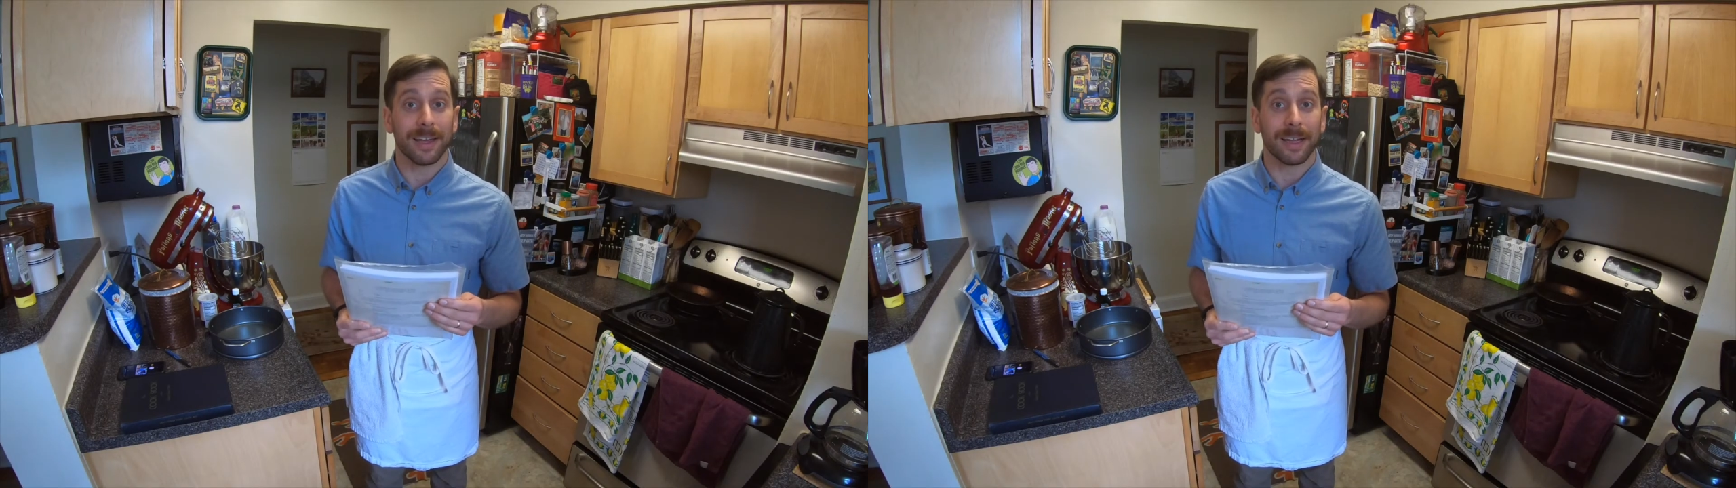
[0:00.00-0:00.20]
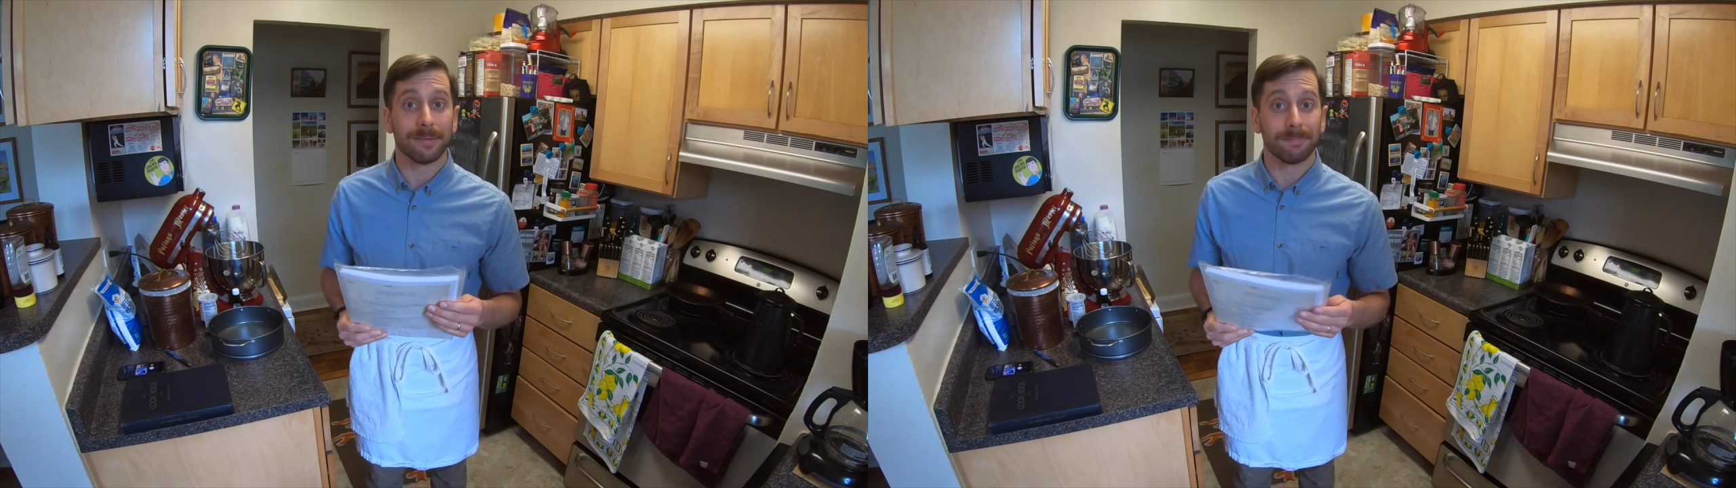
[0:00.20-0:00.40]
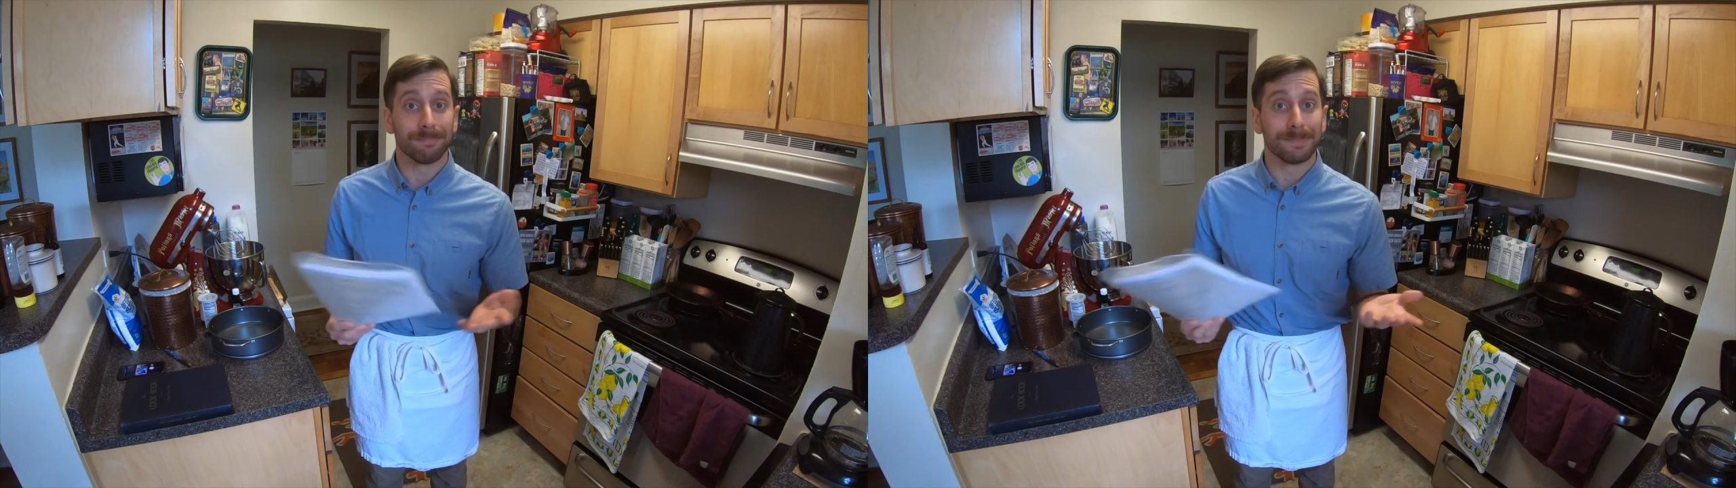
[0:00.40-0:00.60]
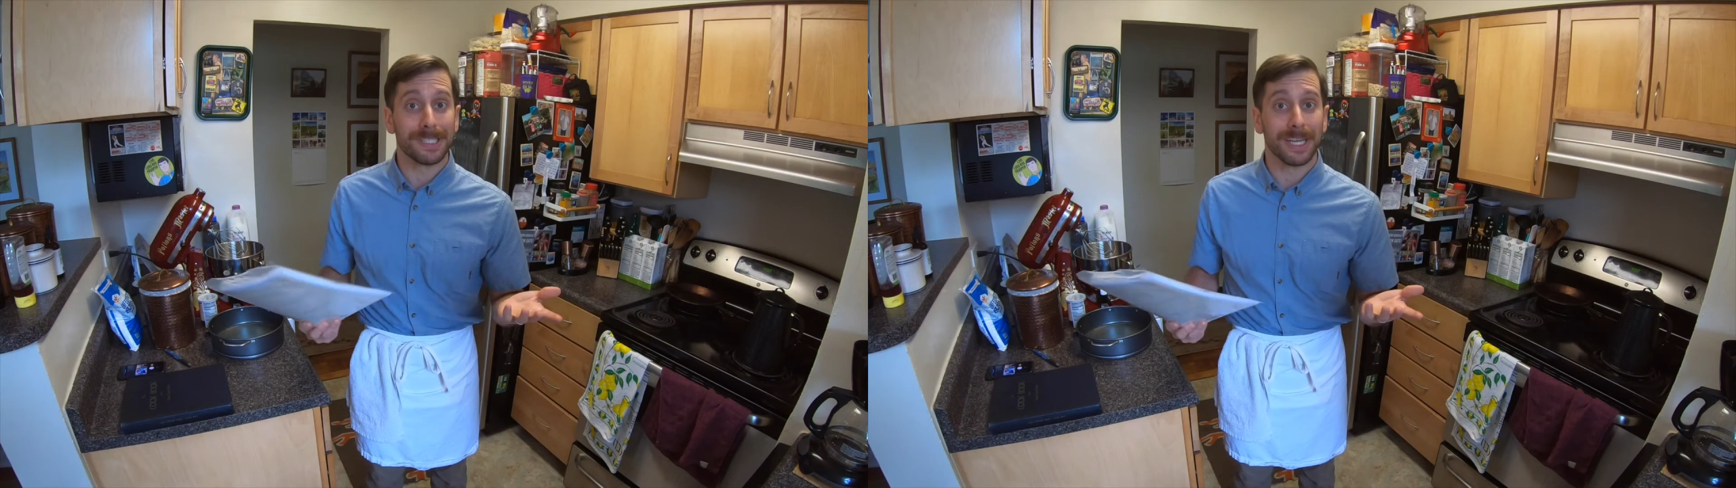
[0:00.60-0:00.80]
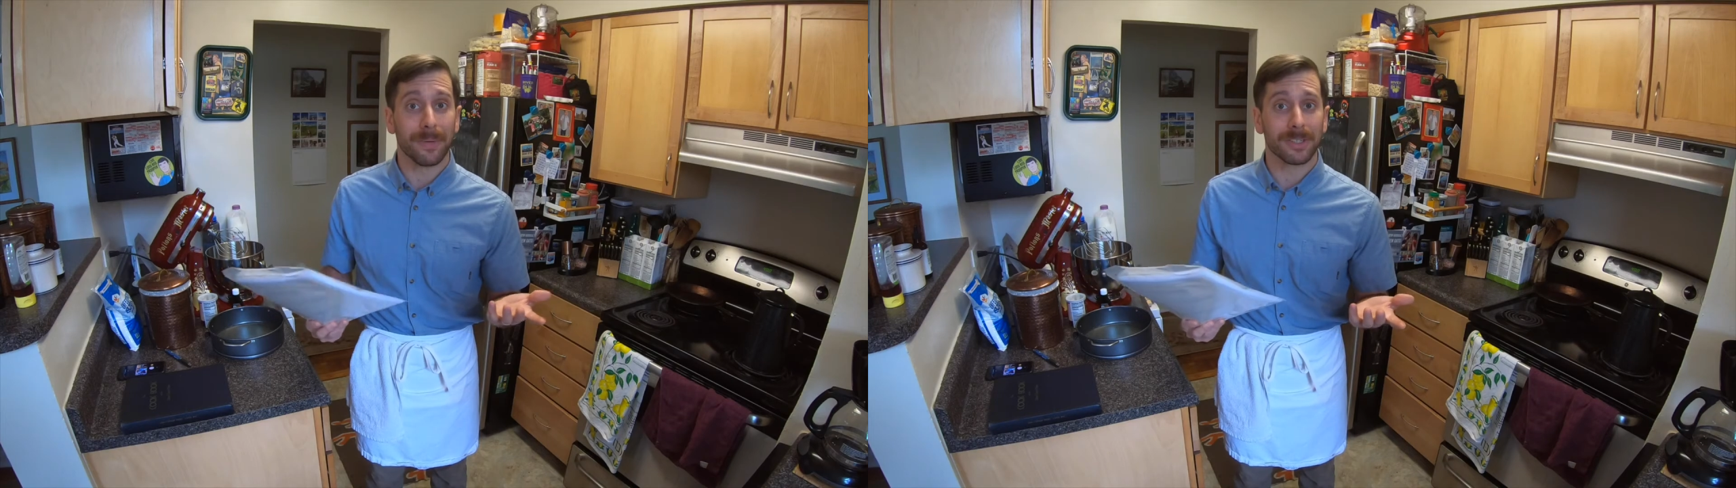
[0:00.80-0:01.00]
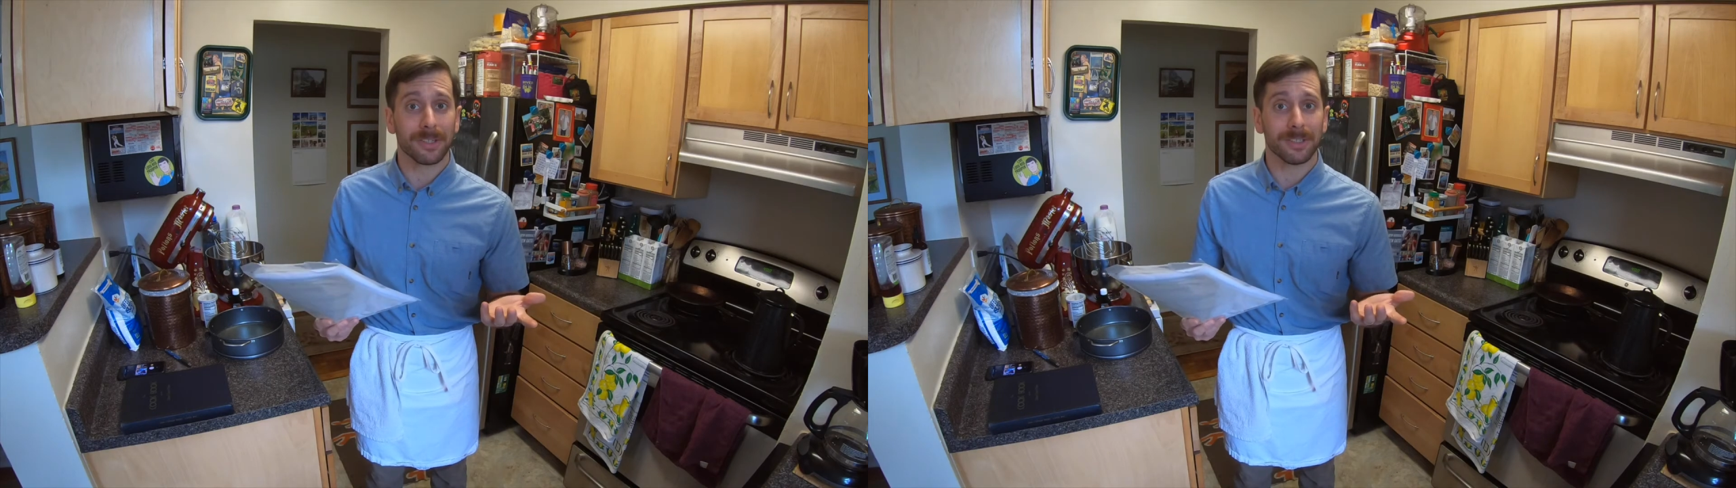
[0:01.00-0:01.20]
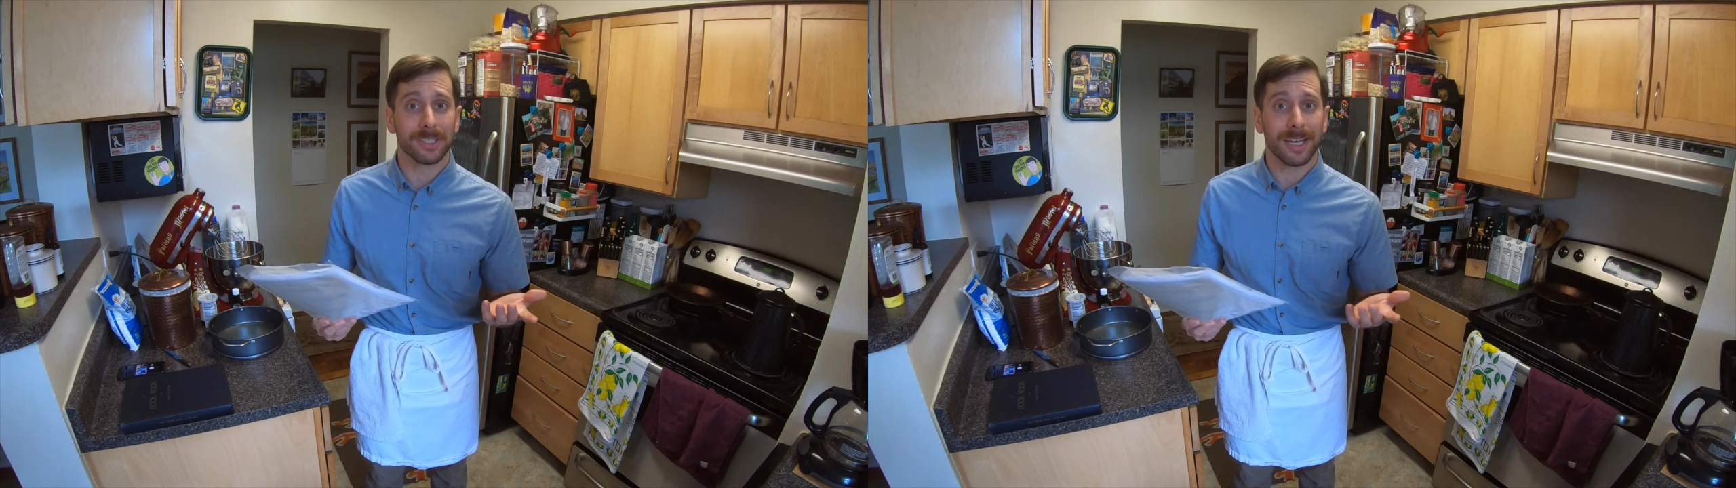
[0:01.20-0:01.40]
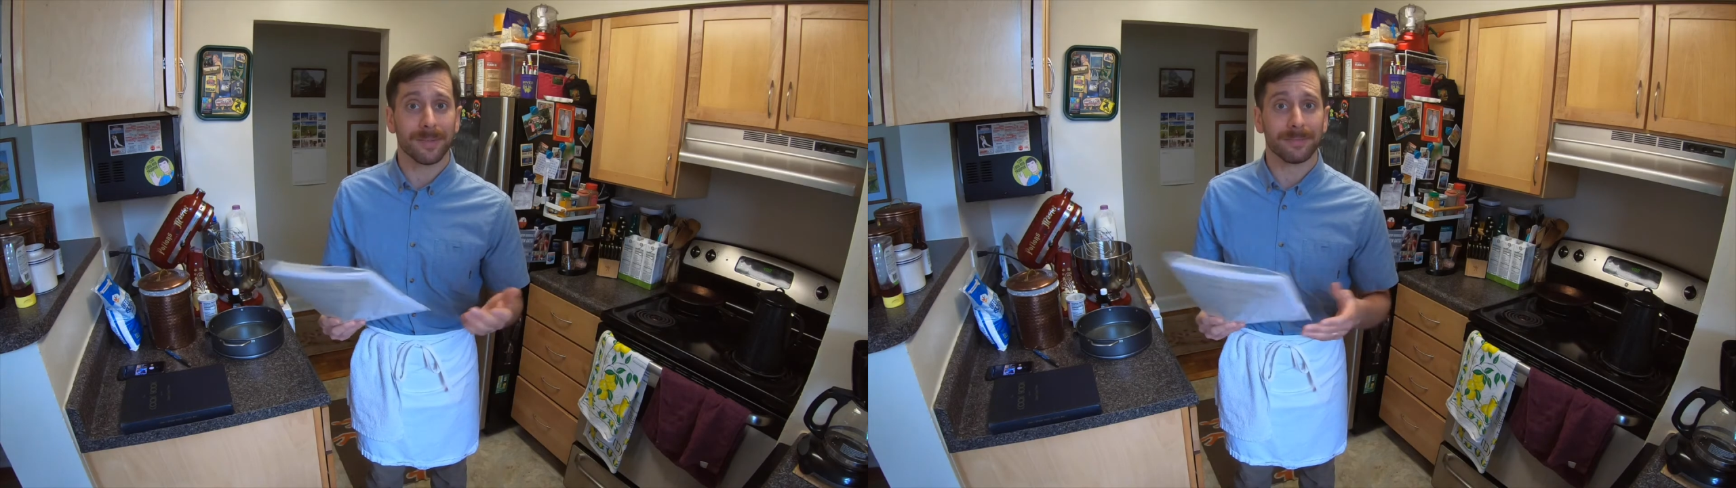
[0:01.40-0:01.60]
and see how it turns
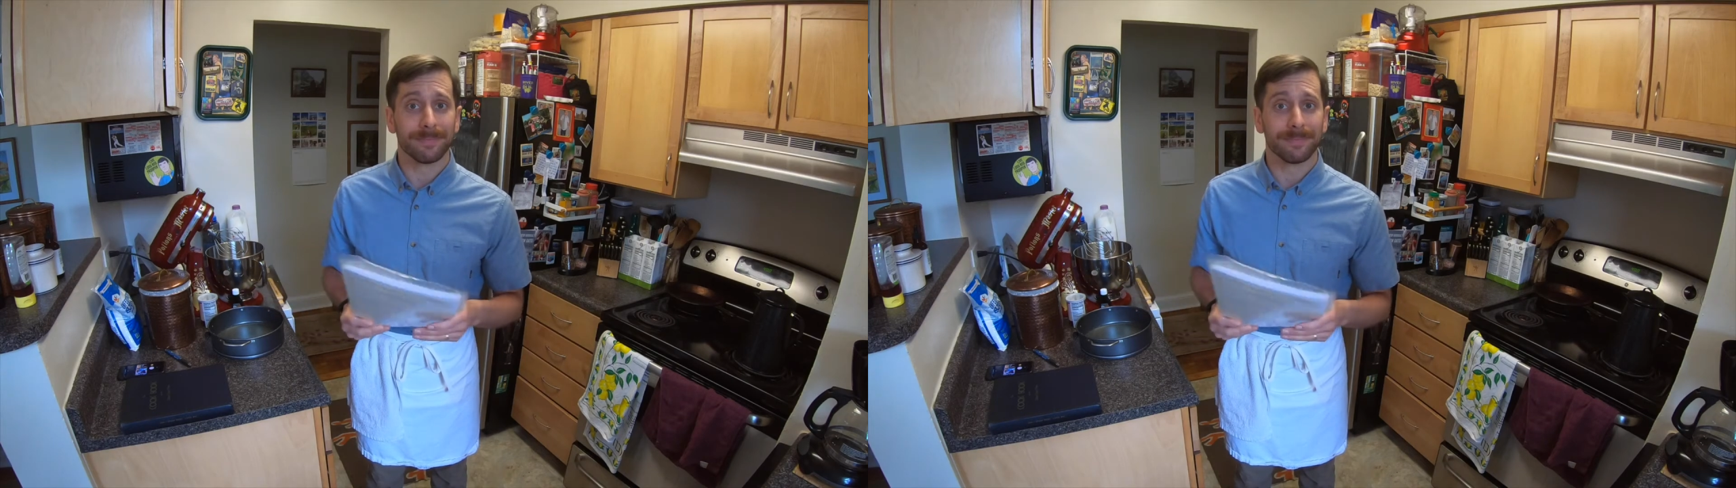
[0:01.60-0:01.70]
out.